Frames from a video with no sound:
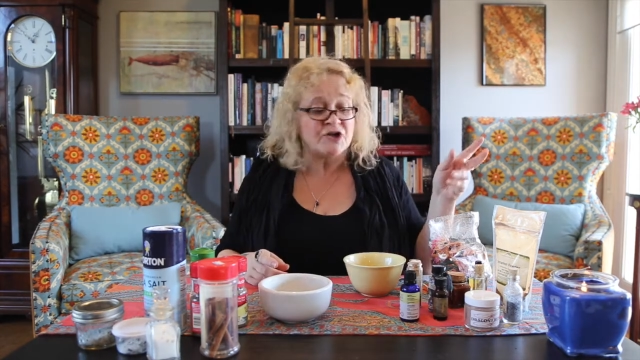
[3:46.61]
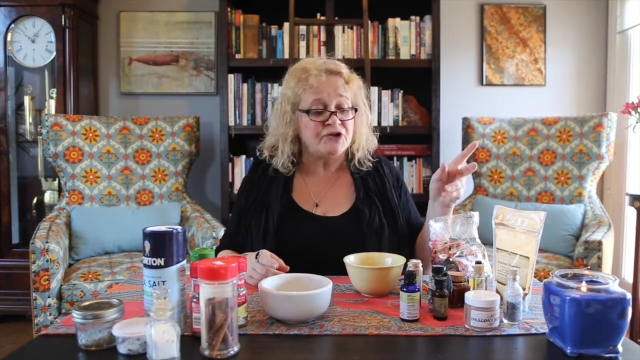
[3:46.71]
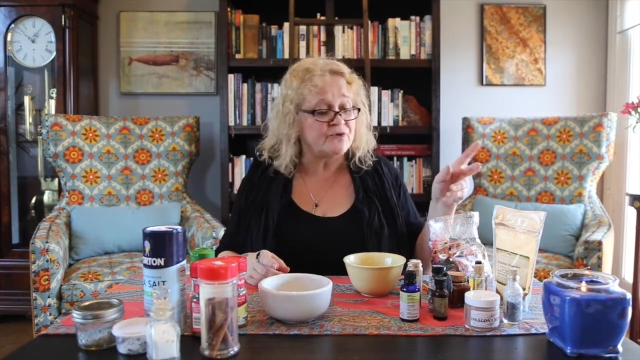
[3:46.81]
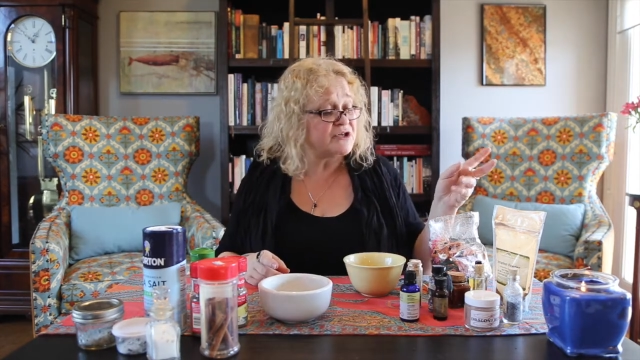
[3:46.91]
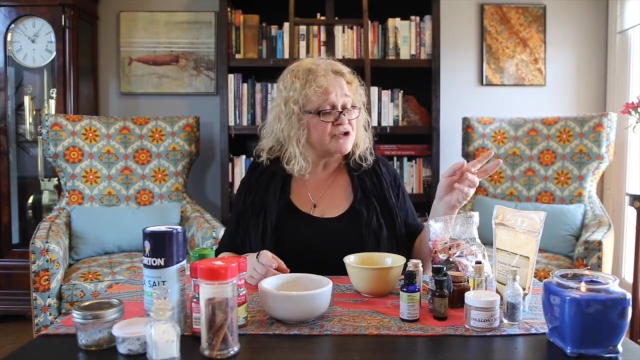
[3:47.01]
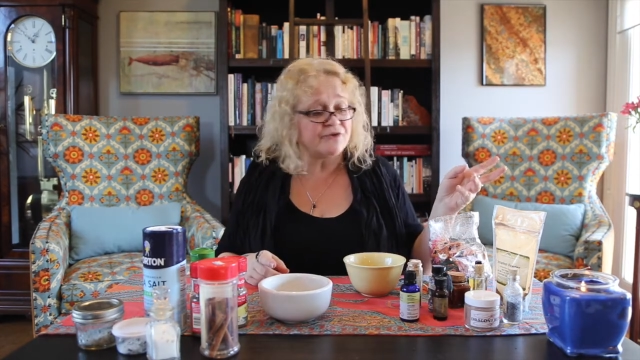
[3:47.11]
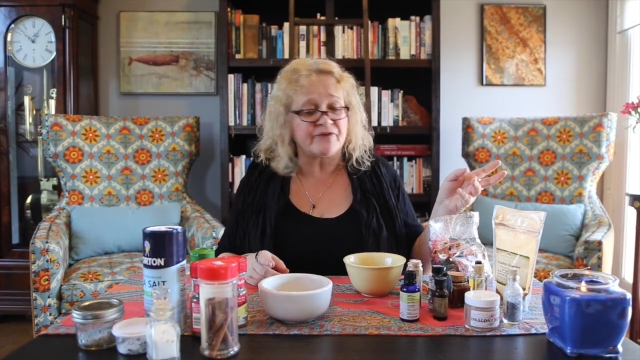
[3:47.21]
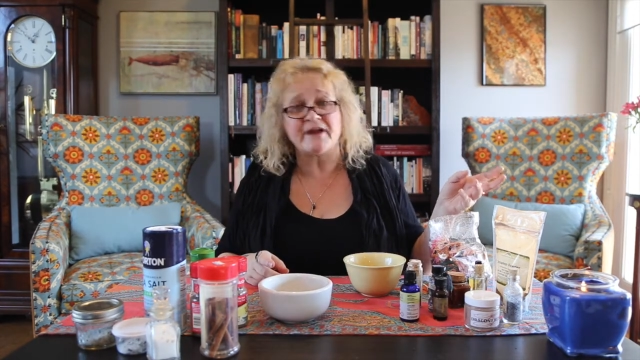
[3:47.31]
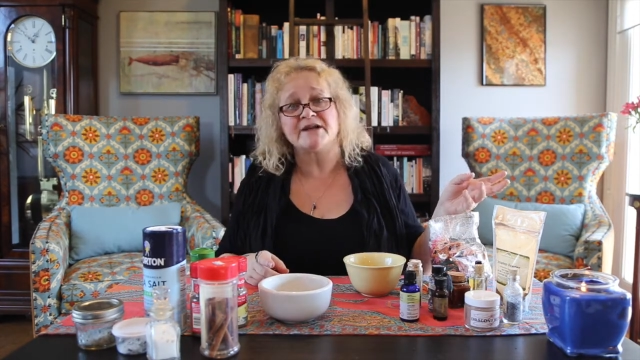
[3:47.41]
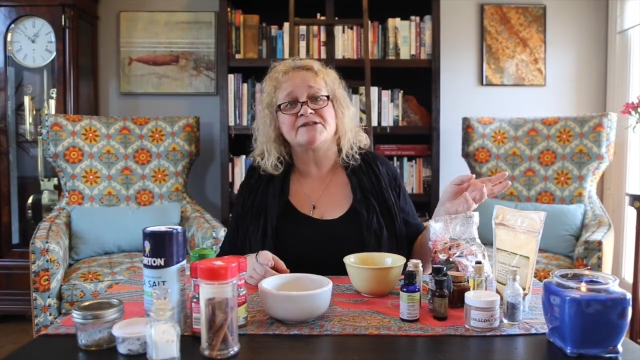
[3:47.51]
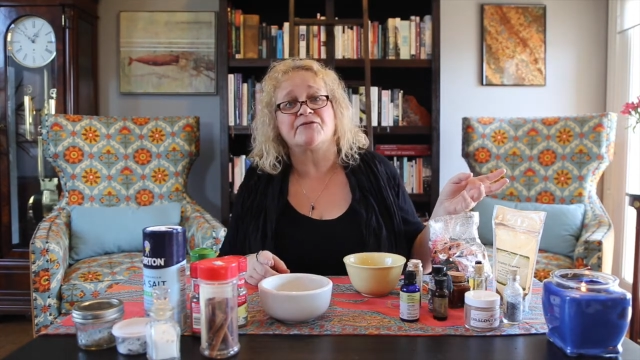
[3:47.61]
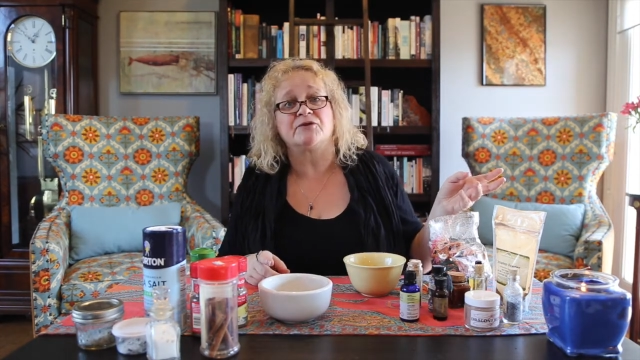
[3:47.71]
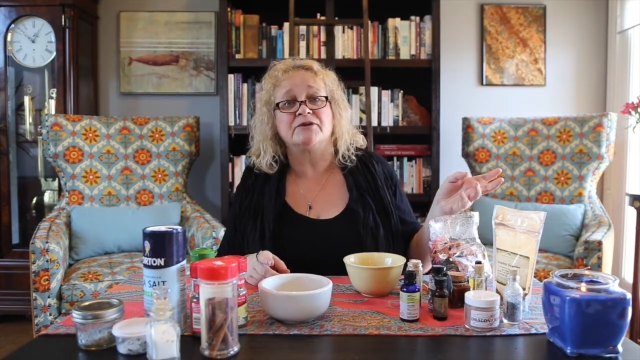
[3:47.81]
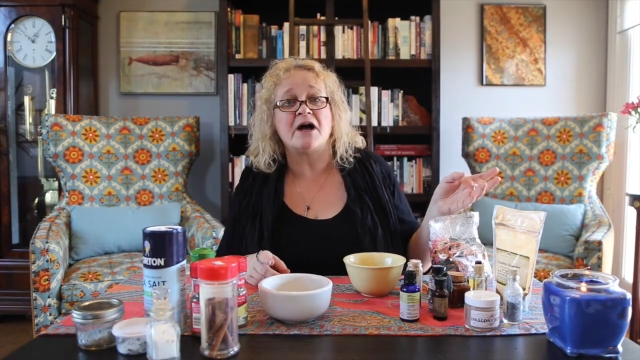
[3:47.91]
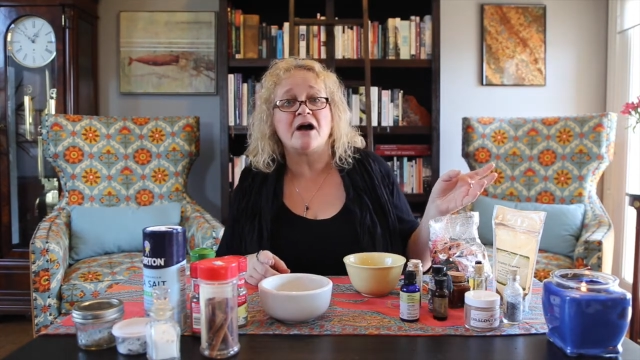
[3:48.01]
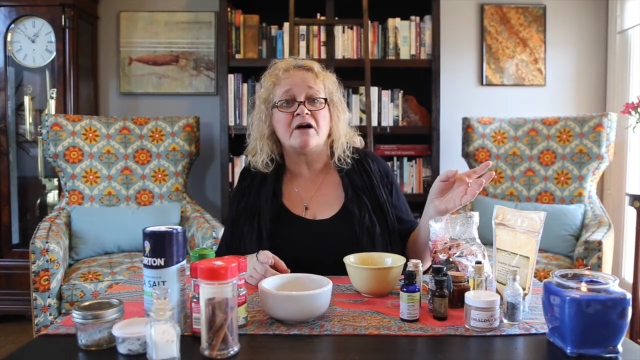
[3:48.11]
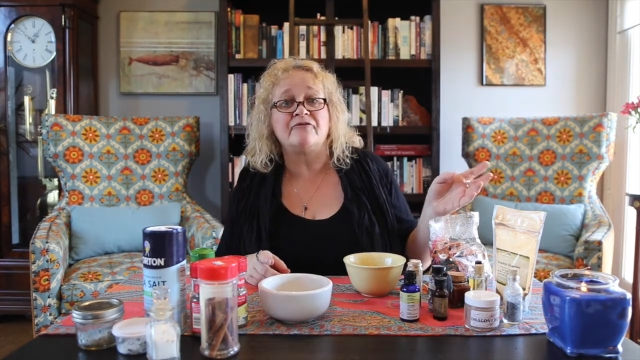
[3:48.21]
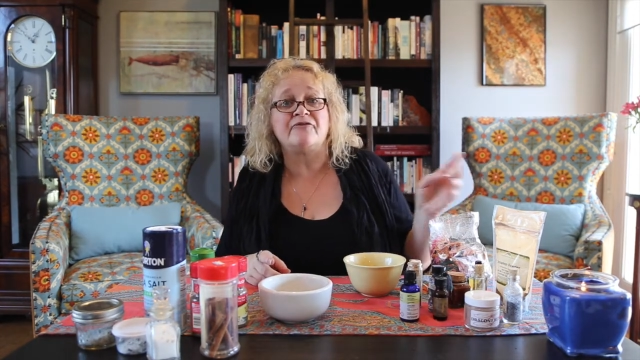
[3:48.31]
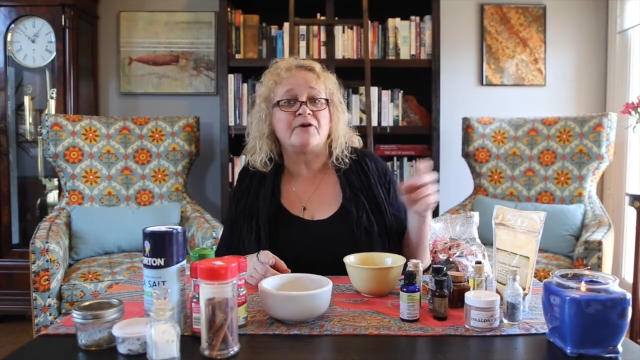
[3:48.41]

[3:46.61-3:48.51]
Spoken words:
You can do things for love,